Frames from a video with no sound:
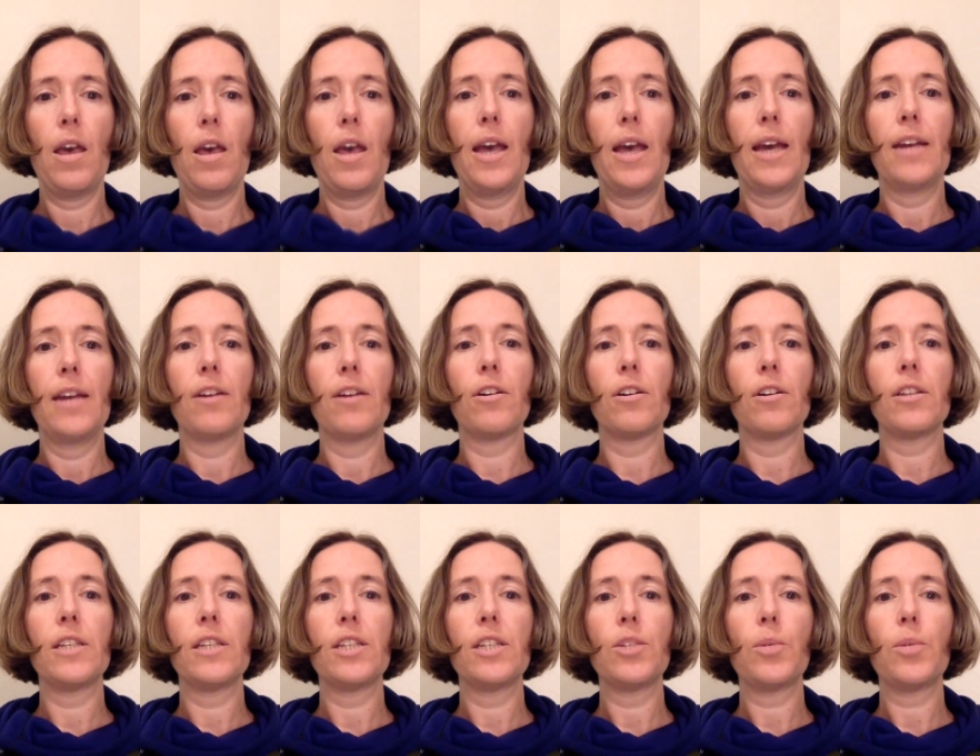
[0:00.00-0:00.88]
In
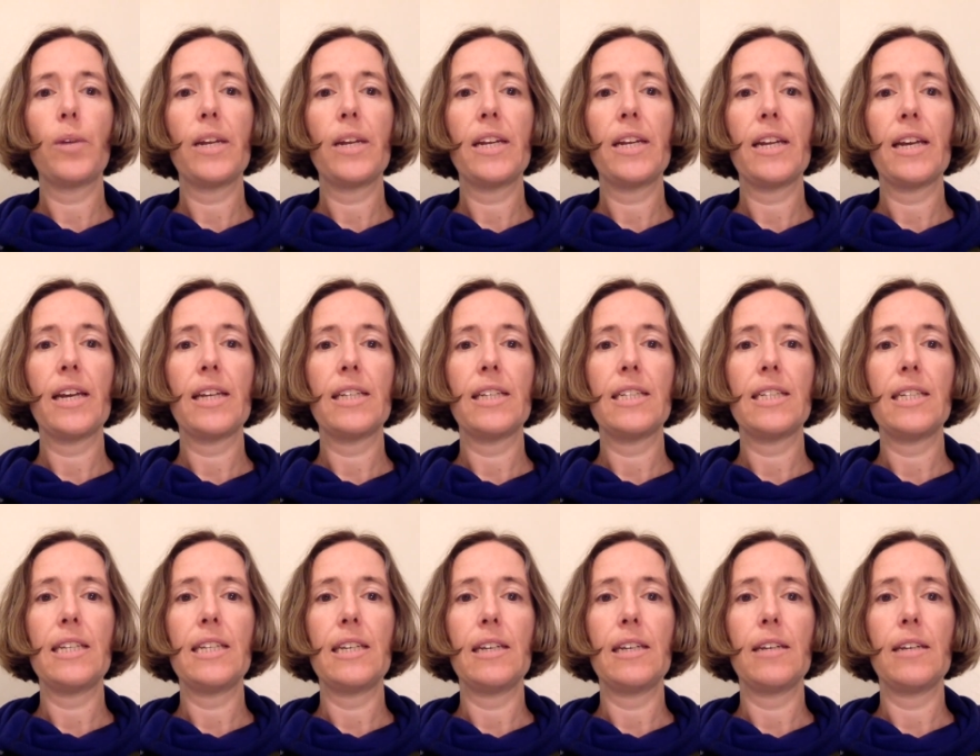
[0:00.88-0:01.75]
early
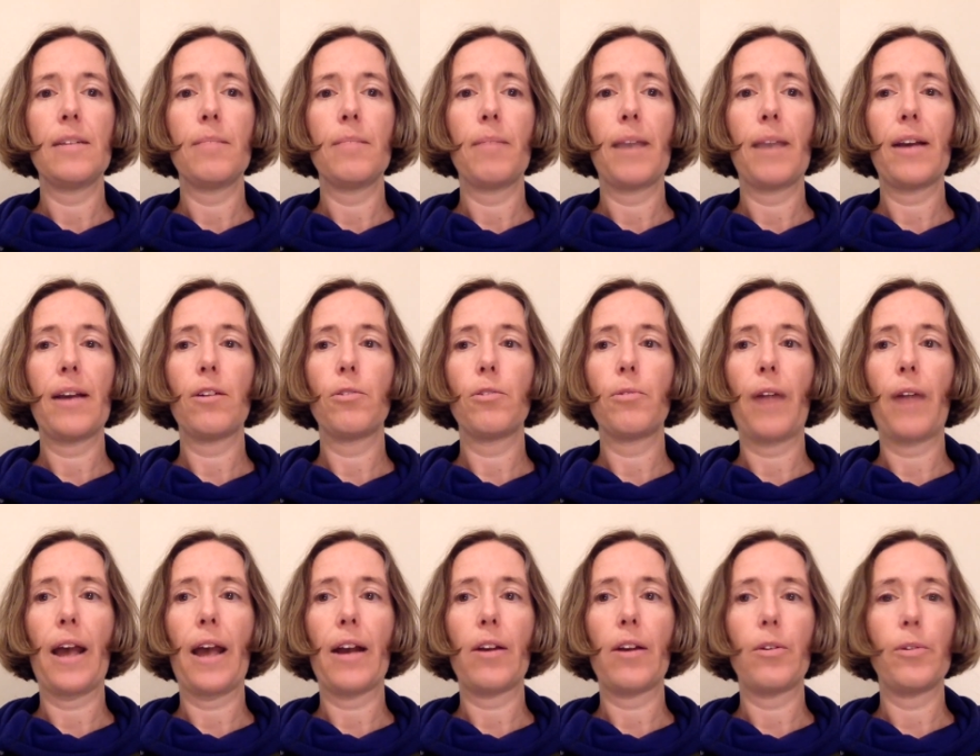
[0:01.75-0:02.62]
2019, Michael
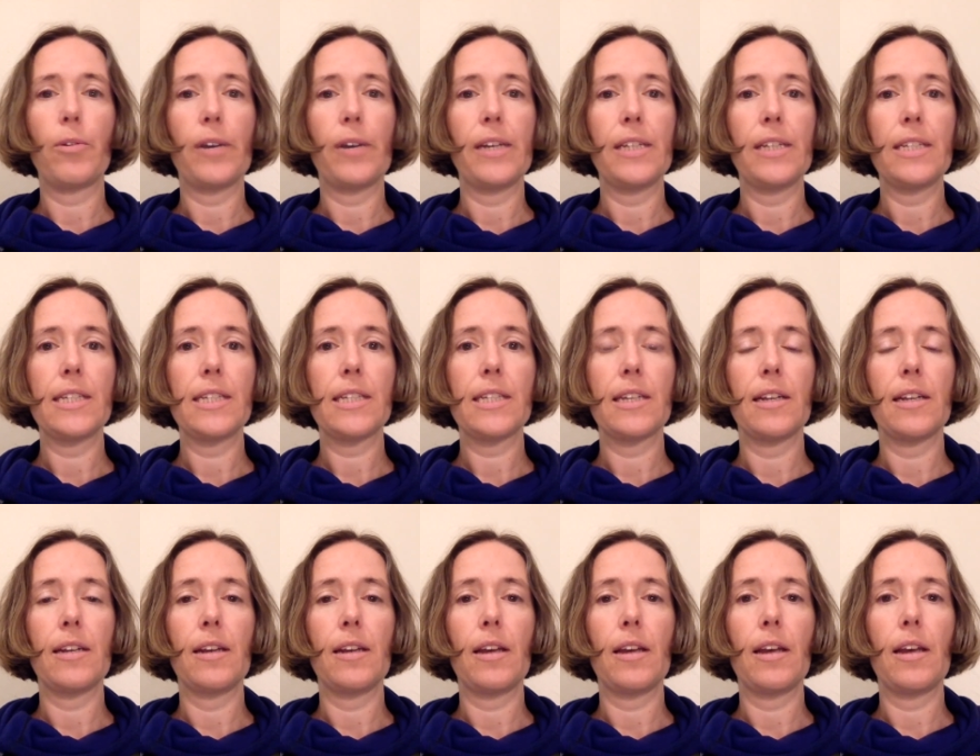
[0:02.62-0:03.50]
Rakowitz,
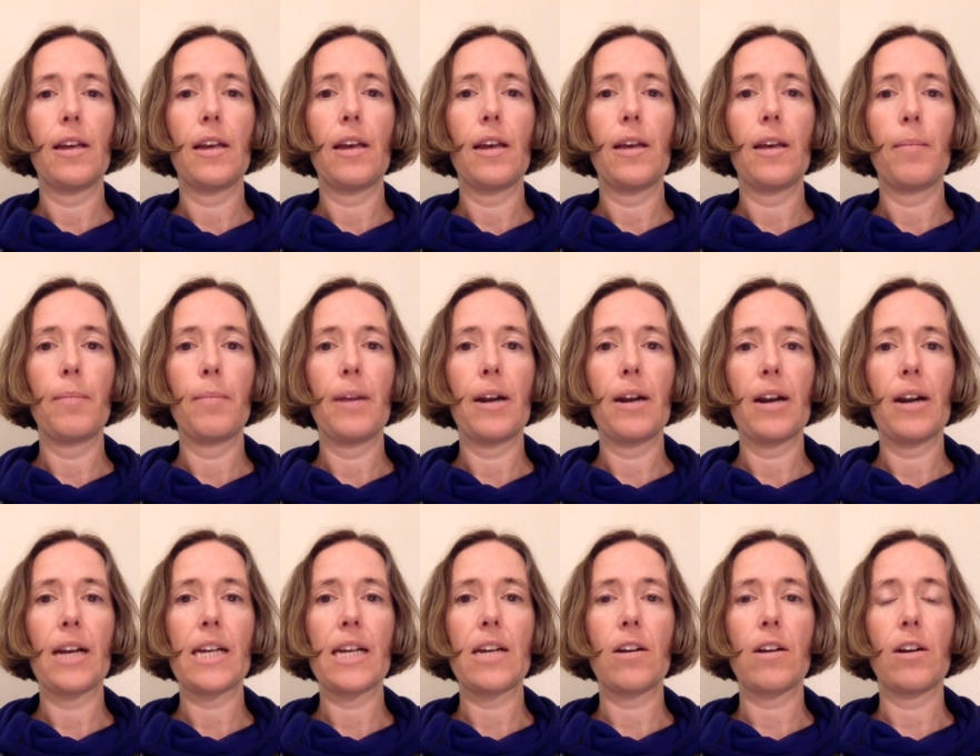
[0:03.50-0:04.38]
an
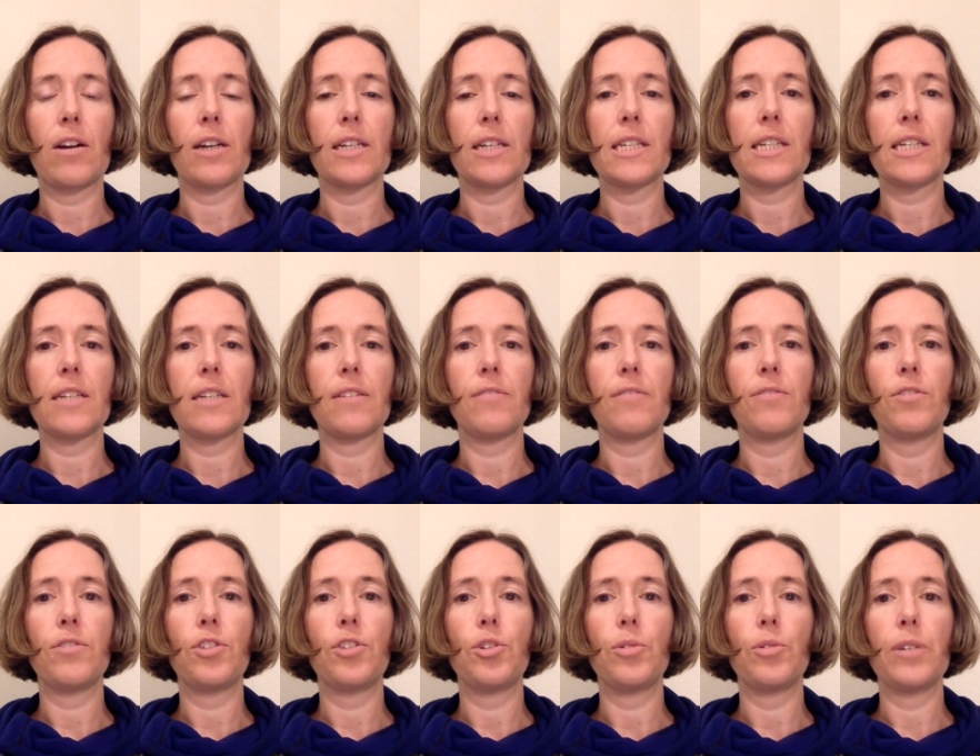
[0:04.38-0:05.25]
American artist of
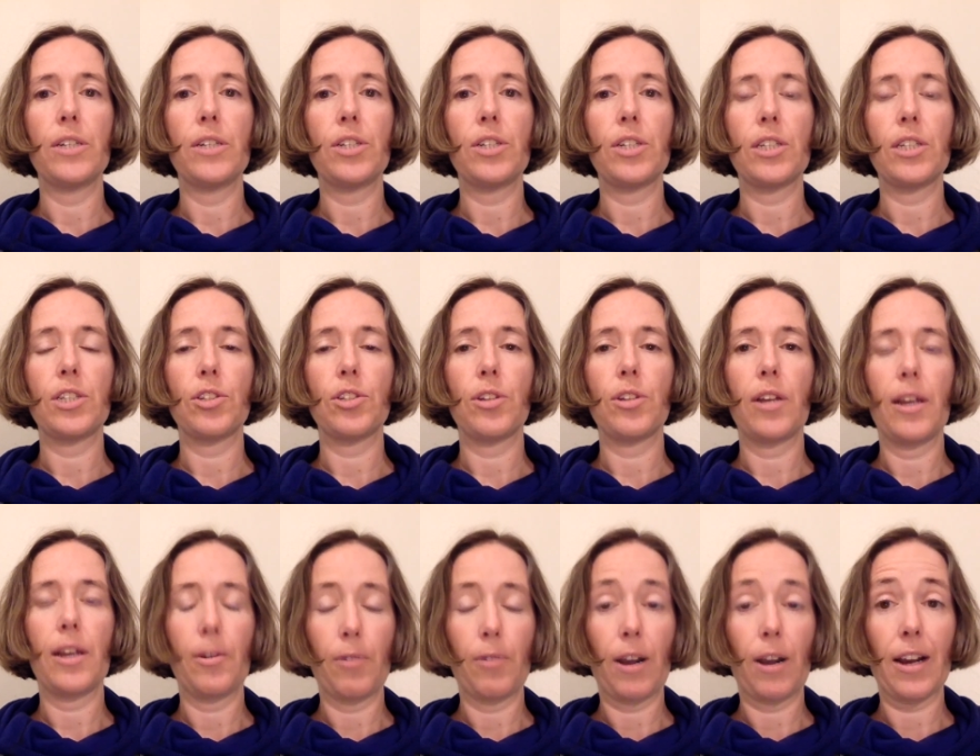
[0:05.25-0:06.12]
Jewish
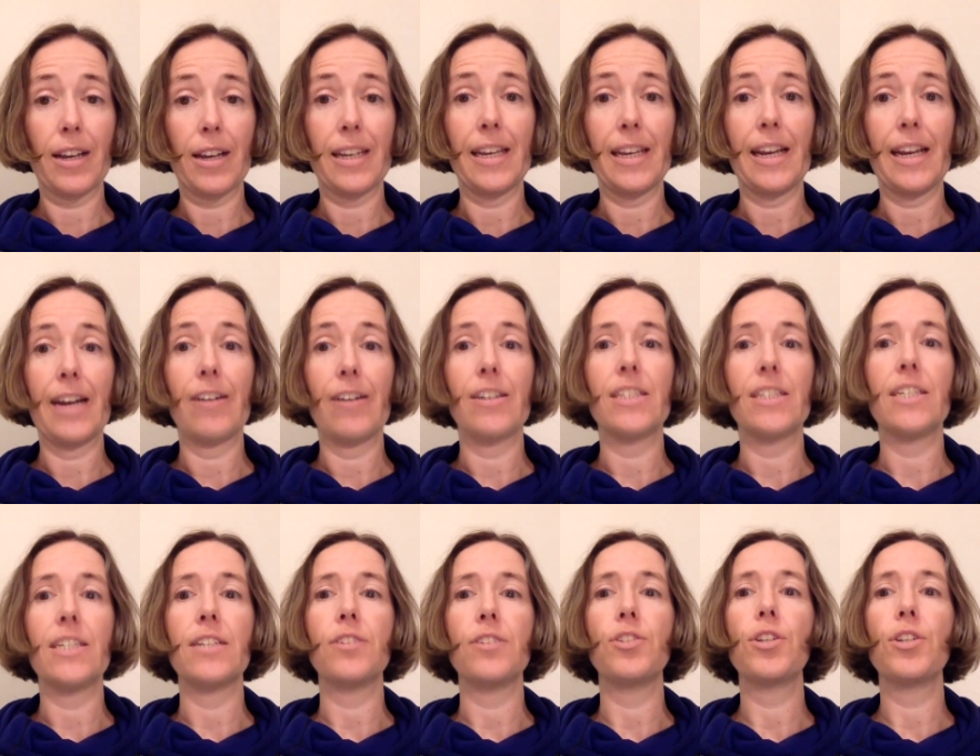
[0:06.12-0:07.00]
Iraqi
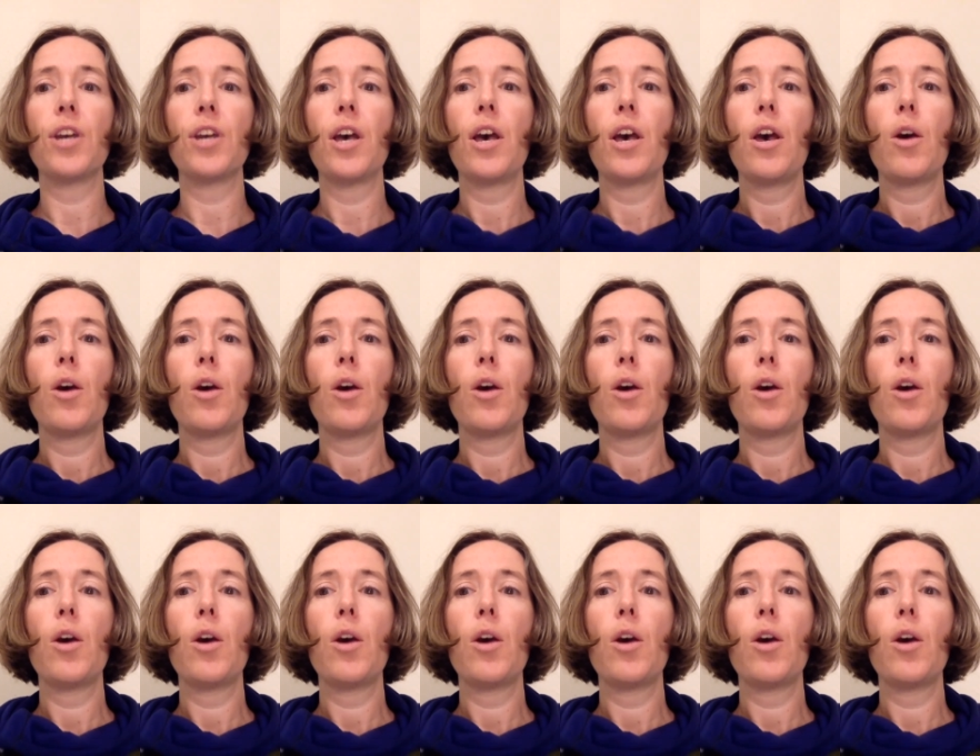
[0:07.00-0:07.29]
heritage,